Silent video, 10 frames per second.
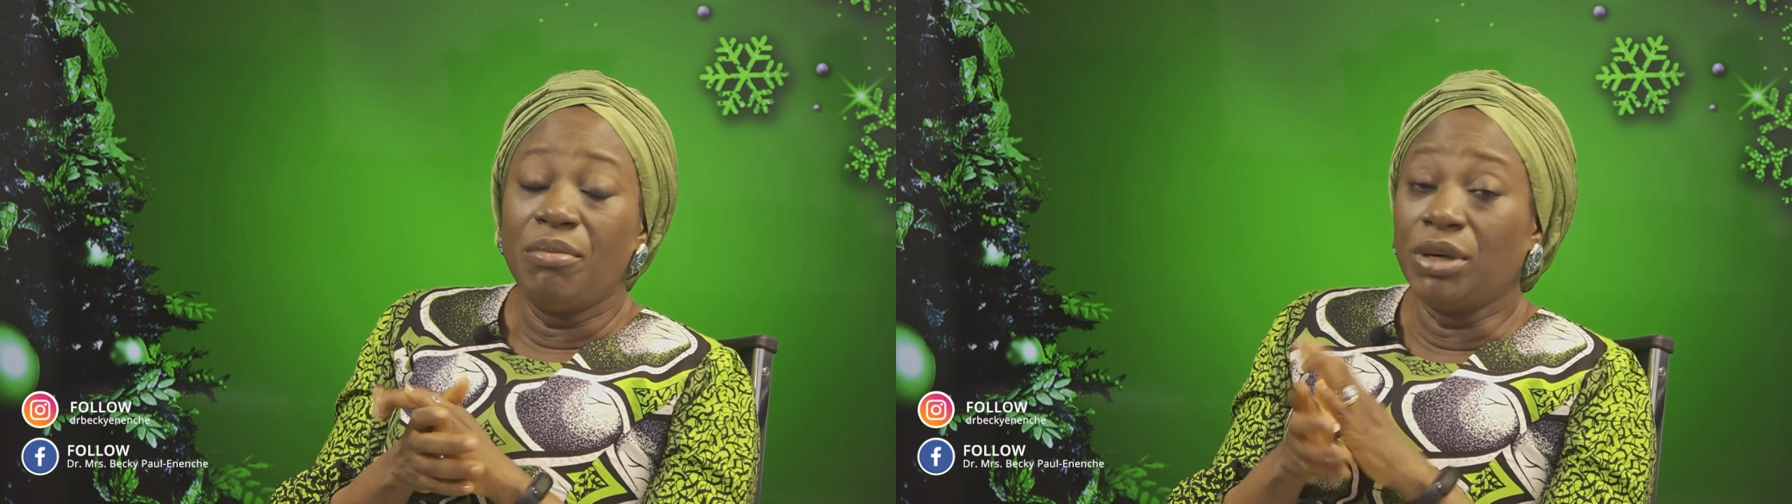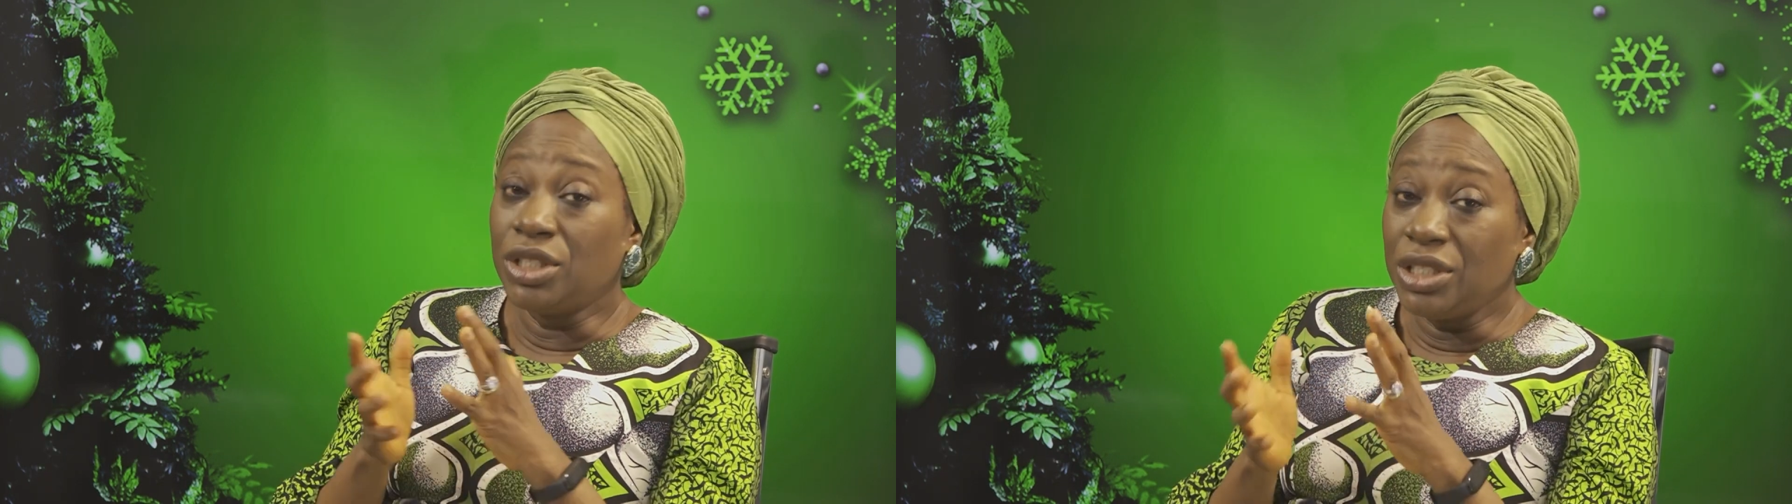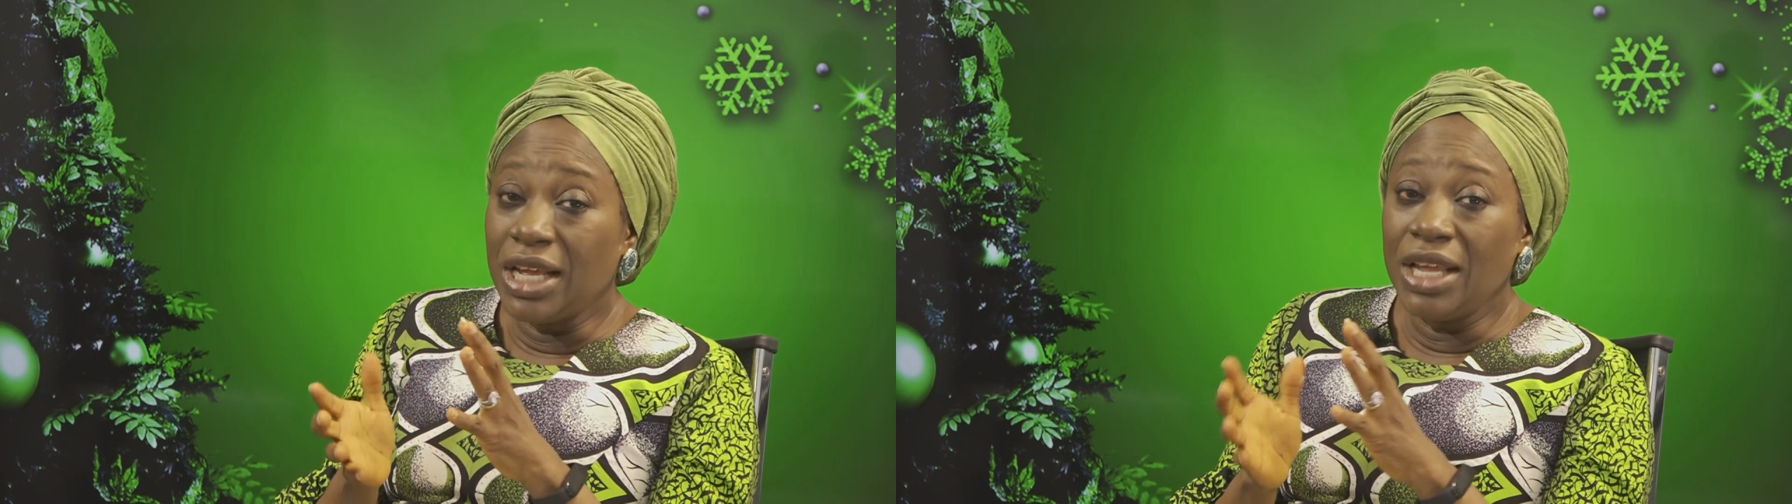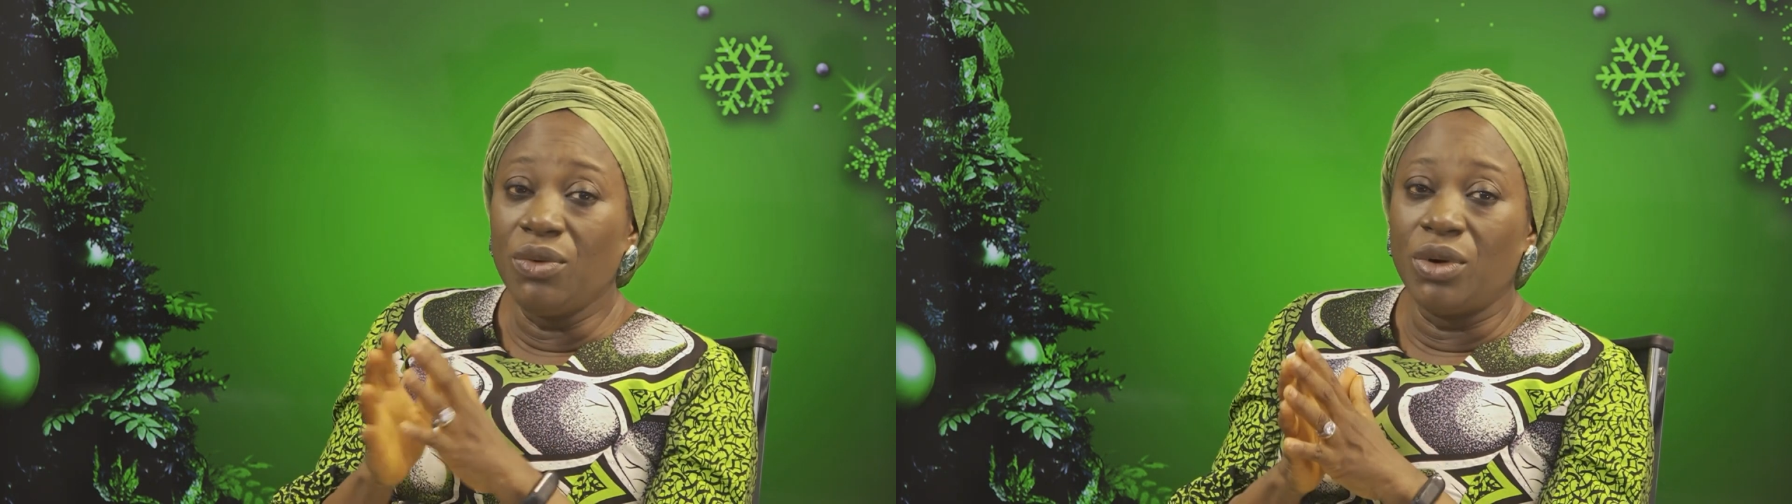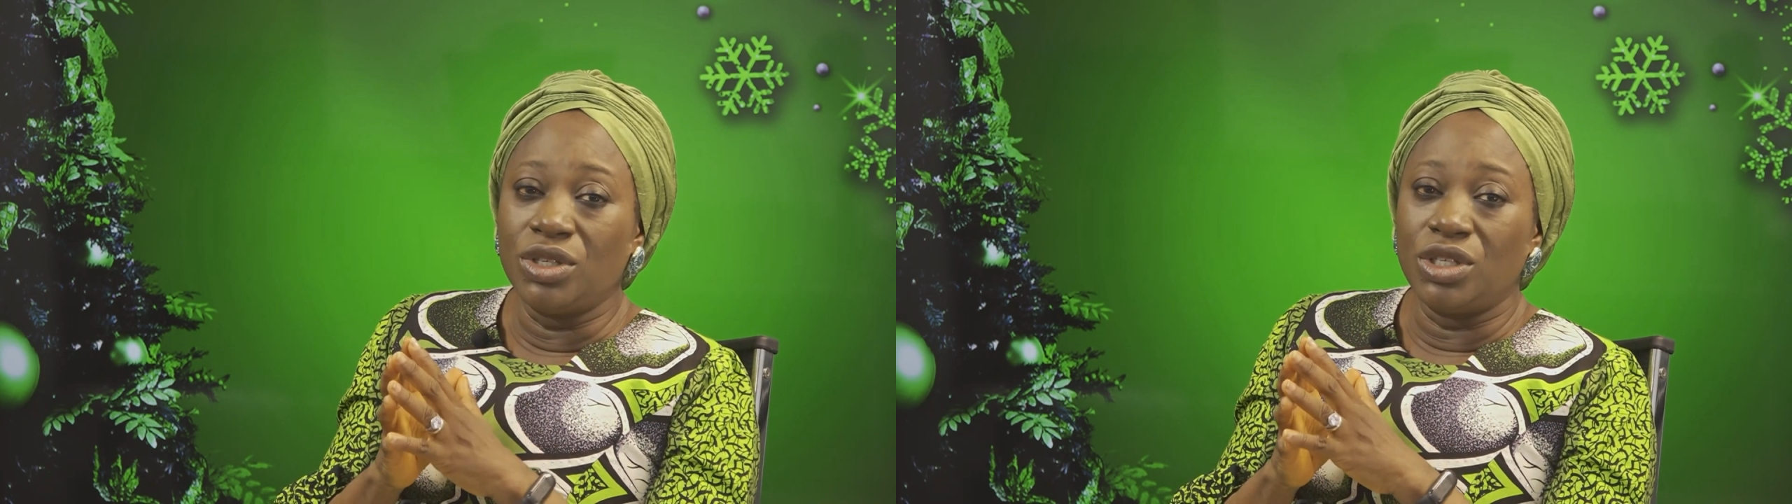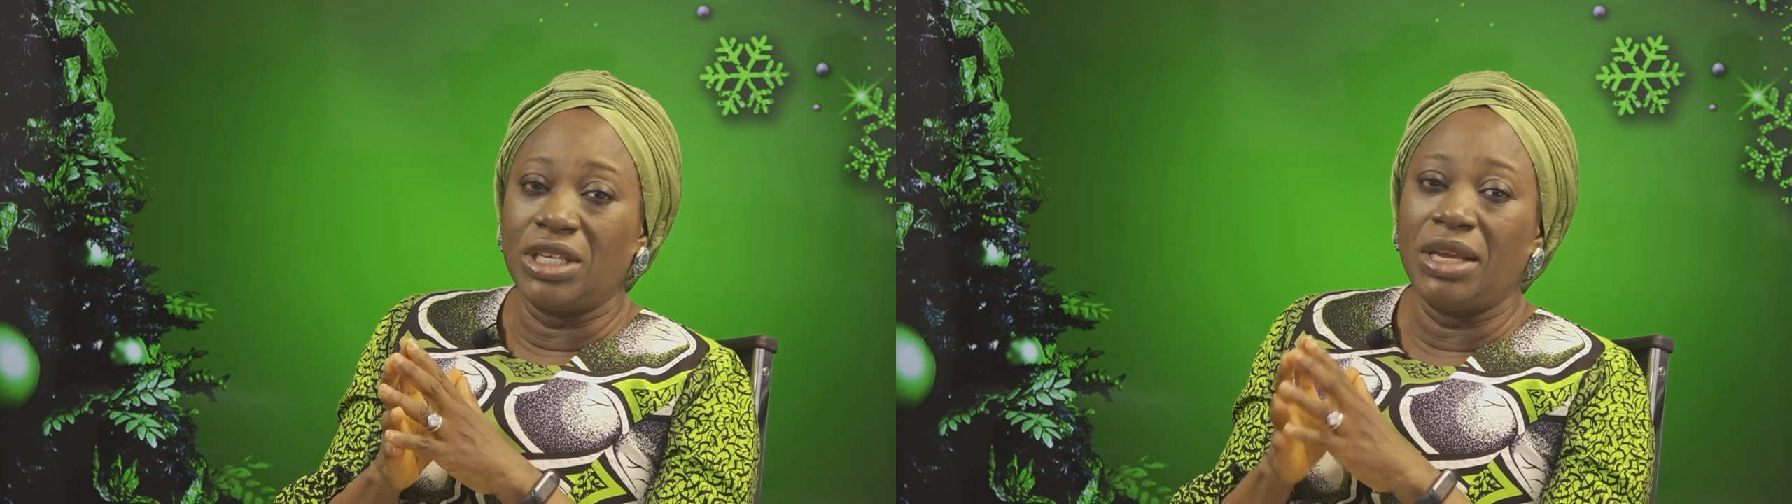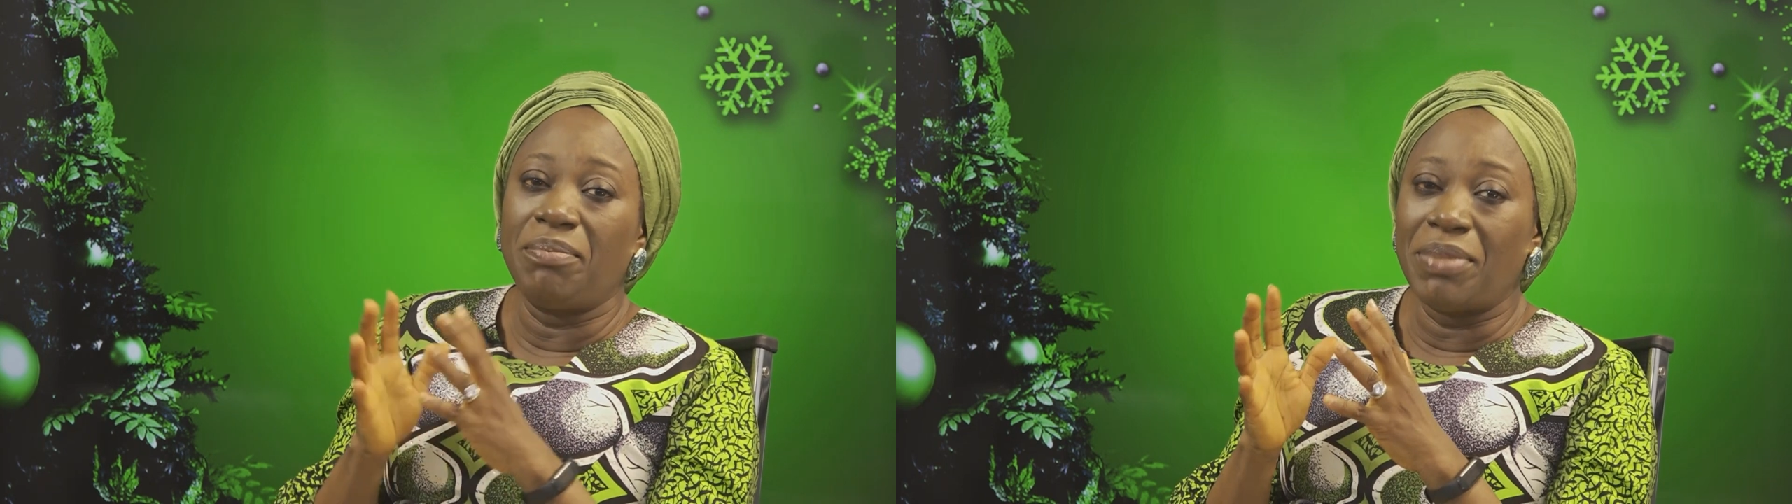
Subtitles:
But today you want to say,